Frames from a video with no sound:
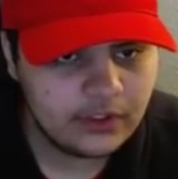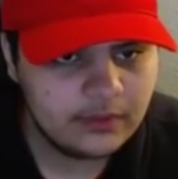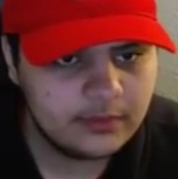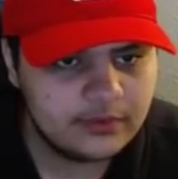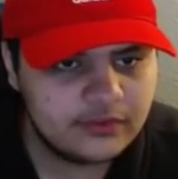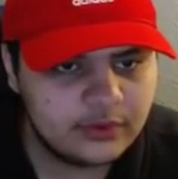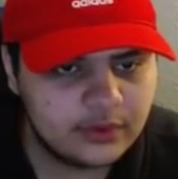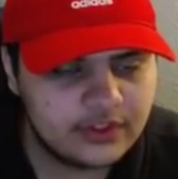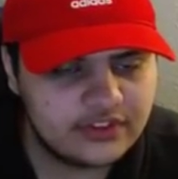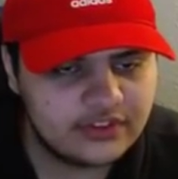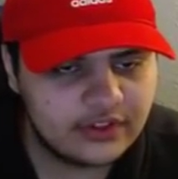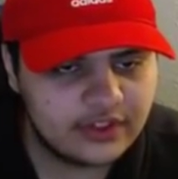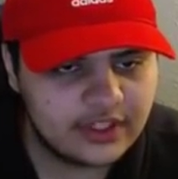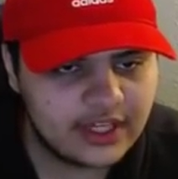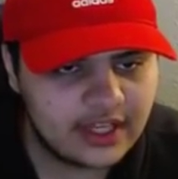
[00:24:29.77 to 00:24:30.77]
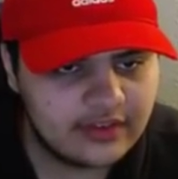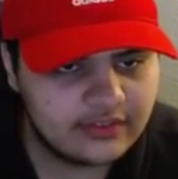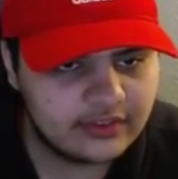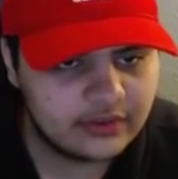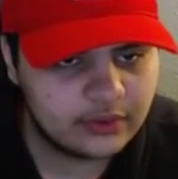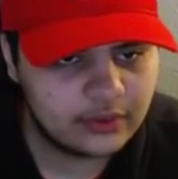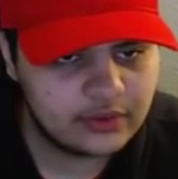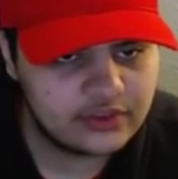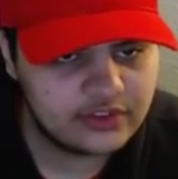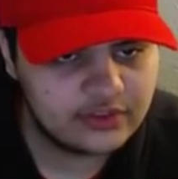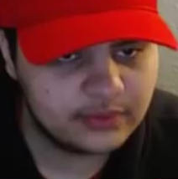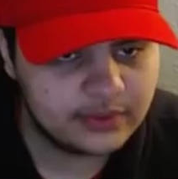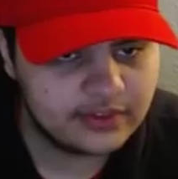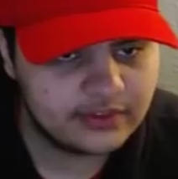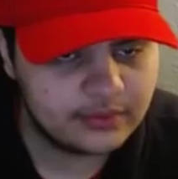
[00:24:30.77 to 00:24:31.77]
before he started having
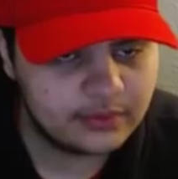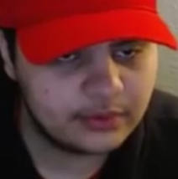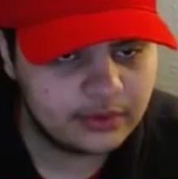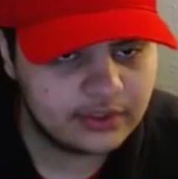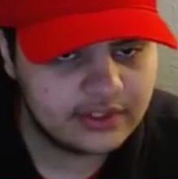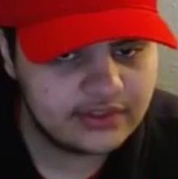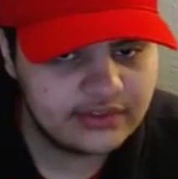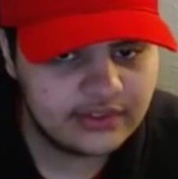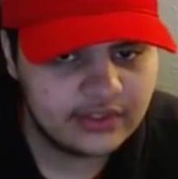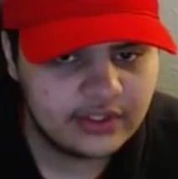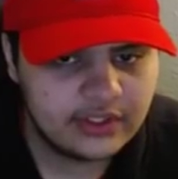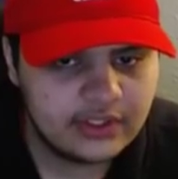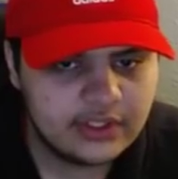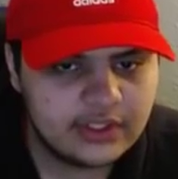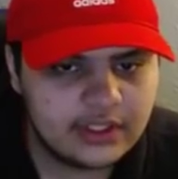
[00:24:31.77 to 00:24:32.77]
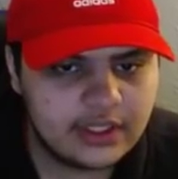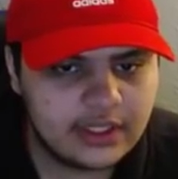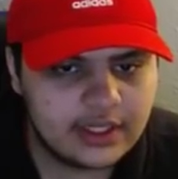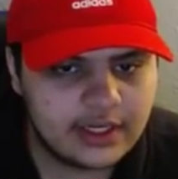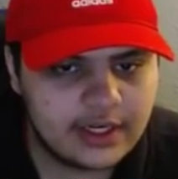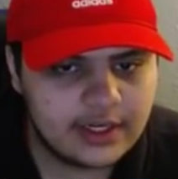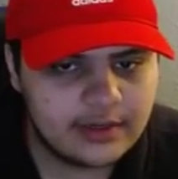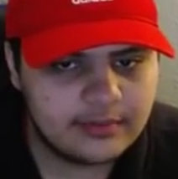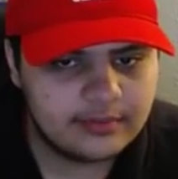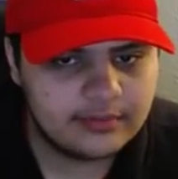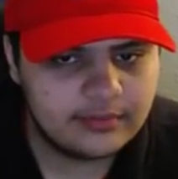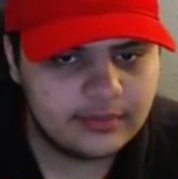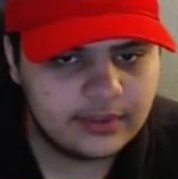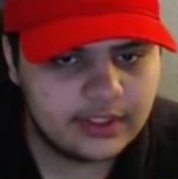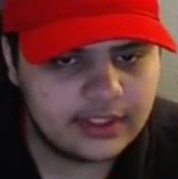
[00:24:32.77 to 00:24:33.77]
orgies with his employees. And
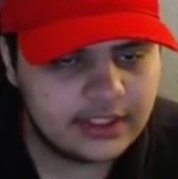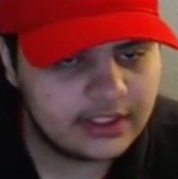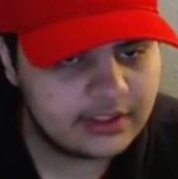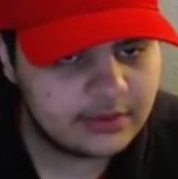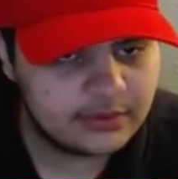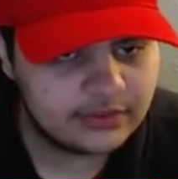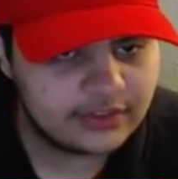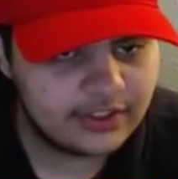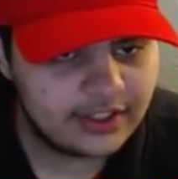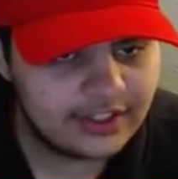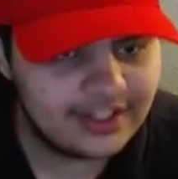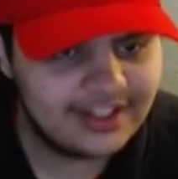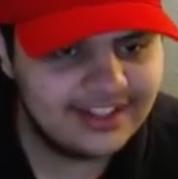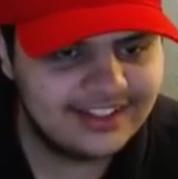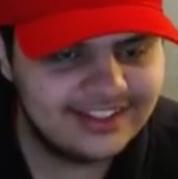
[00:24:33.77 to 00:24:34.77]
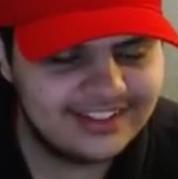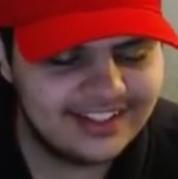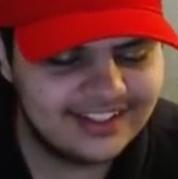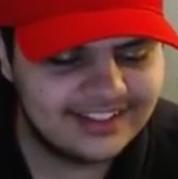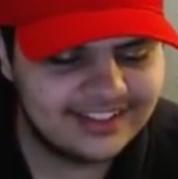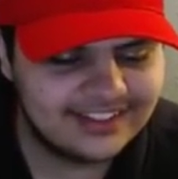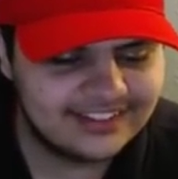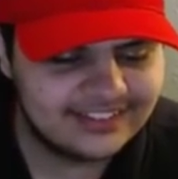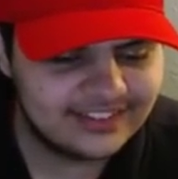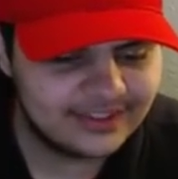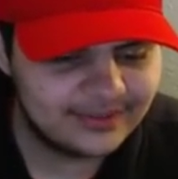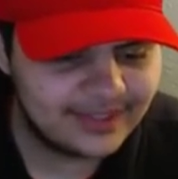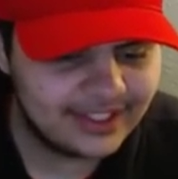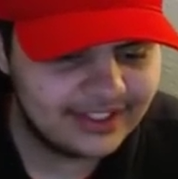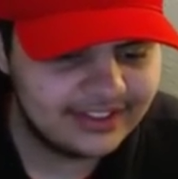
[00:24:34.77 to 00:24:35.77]
then he was gone. Then they
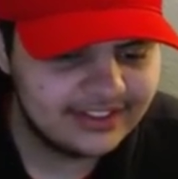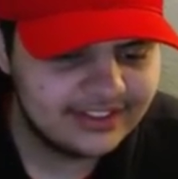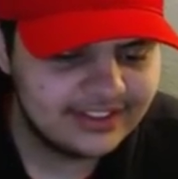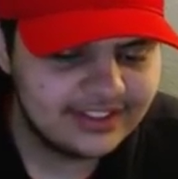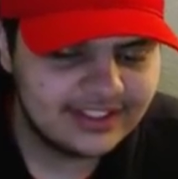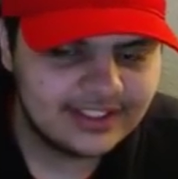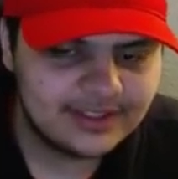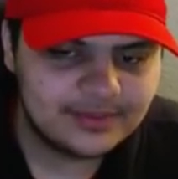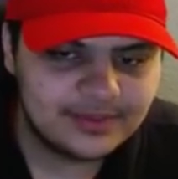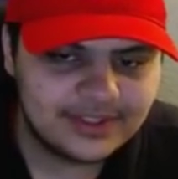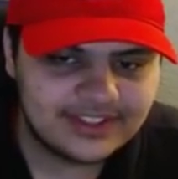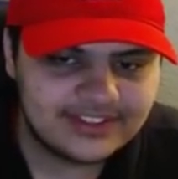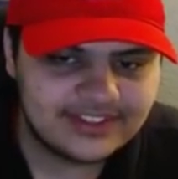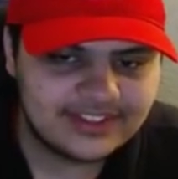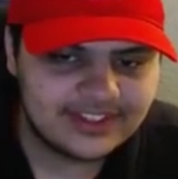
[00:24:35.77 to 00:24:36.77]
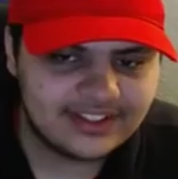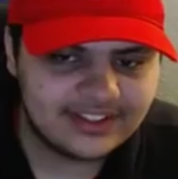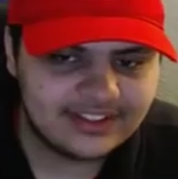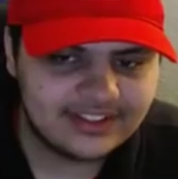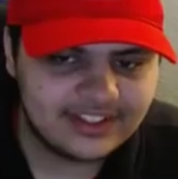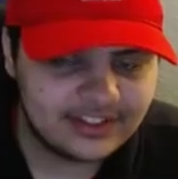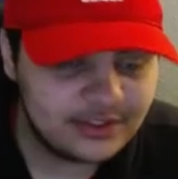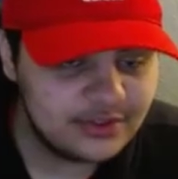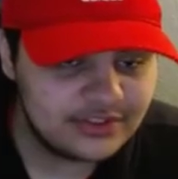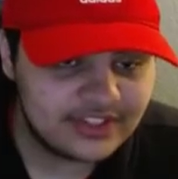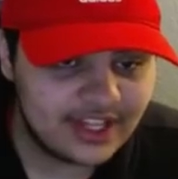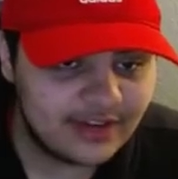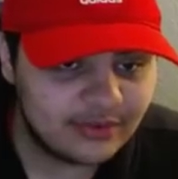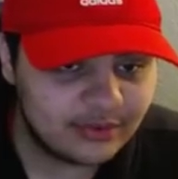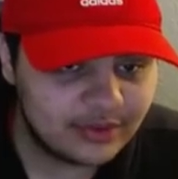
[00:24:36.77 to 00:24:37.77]
took him out. But it used
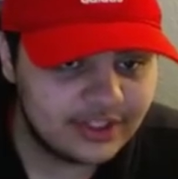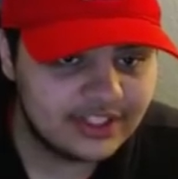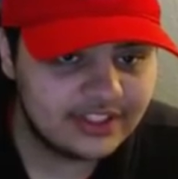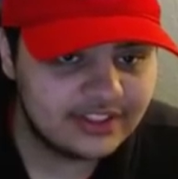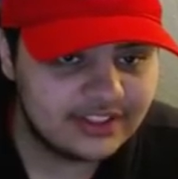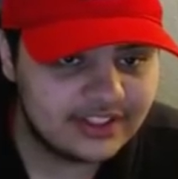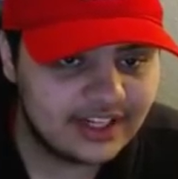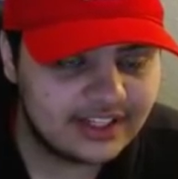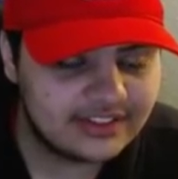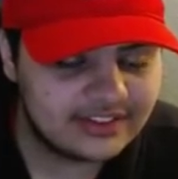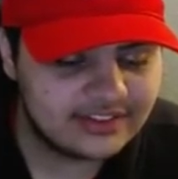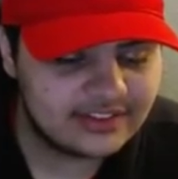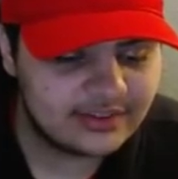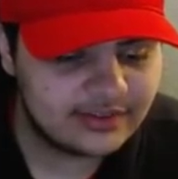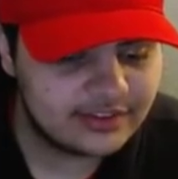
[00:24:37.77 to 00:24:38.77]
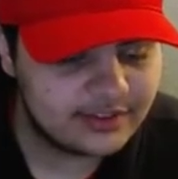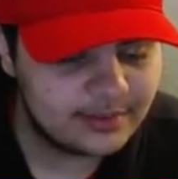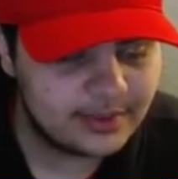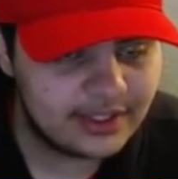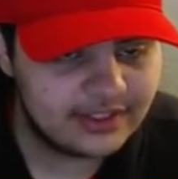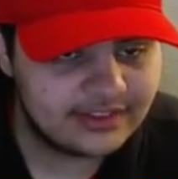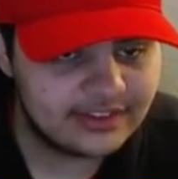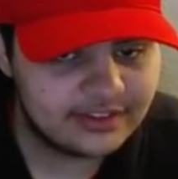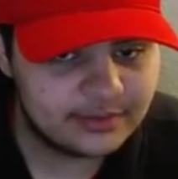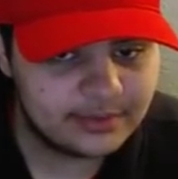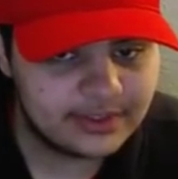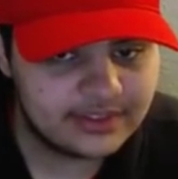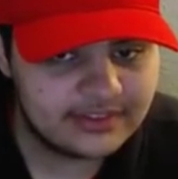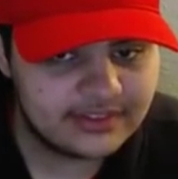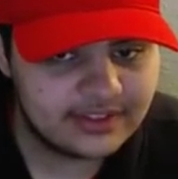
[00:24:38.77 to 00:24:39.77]
to have really good content on TYT Politics.
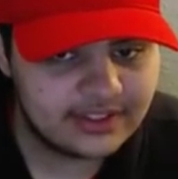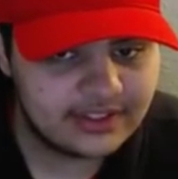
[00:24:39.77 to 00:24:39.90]
But